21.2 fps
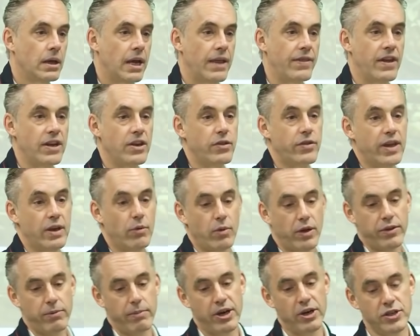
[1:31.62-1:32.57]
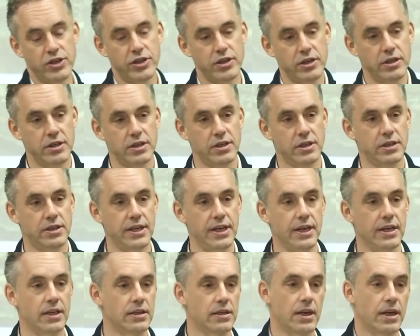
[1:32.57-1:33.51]
And then you think, well, the marriage didn't
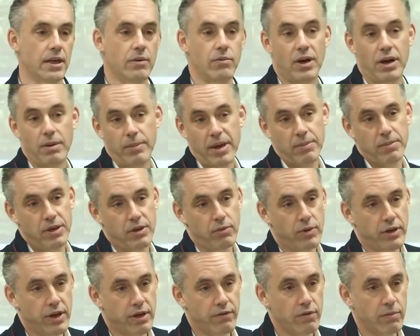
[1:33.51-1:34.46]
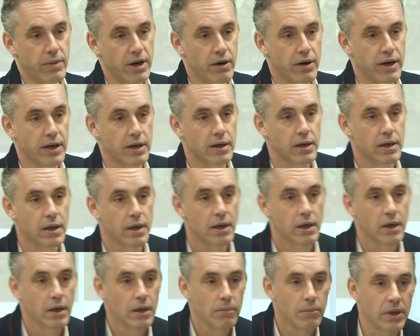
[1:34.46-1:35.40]
succeed. It's like, well, maybe you were never married.
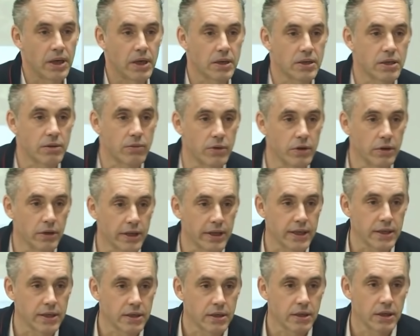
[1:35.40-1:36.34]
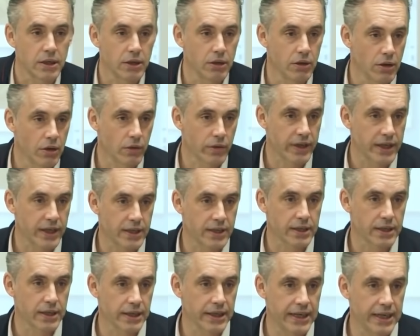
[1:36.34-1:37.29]
Because the rule is, you don't
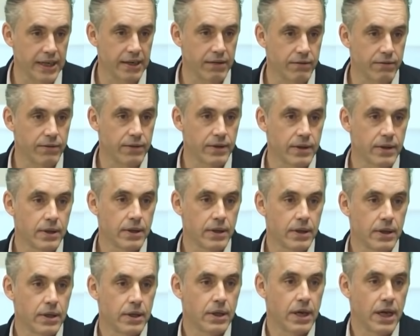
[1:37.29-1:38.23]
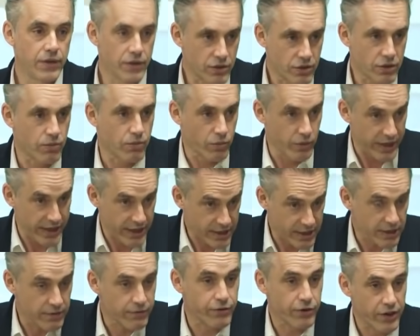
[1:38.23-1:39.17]
get to leave. And there's a
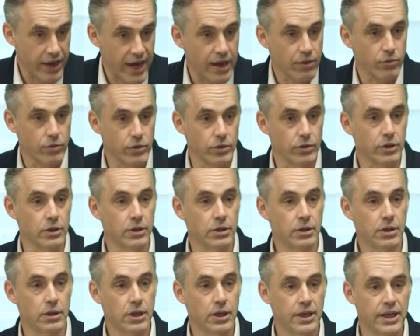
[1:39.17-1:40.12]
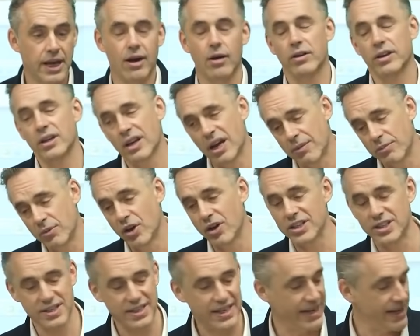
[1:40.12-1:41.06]
reason for that rule. Now, I'm
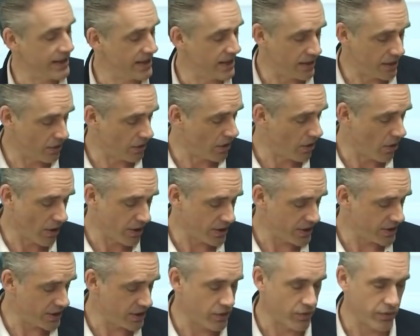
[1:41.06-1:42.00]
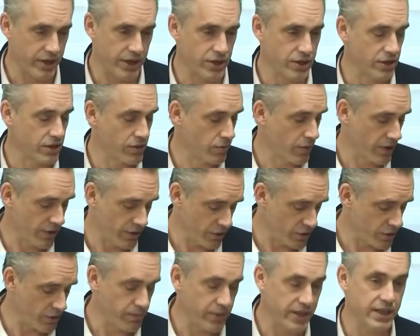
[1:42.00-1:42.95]
not saying that there aren't situations where there
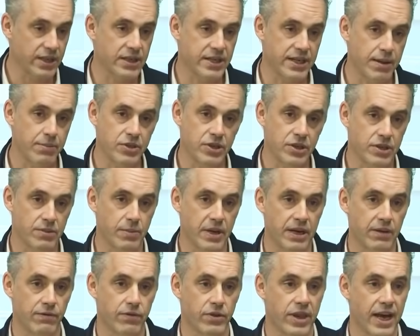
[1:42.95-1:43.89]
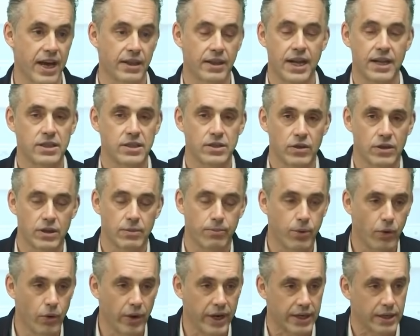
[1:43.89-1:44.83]
should be exceptions made for that. That's not the
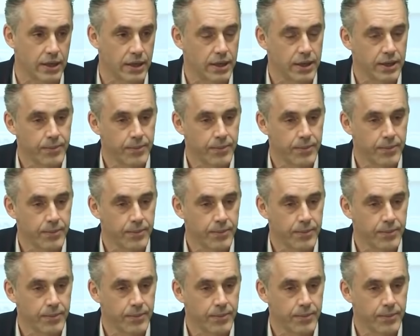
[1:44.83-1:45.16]
point.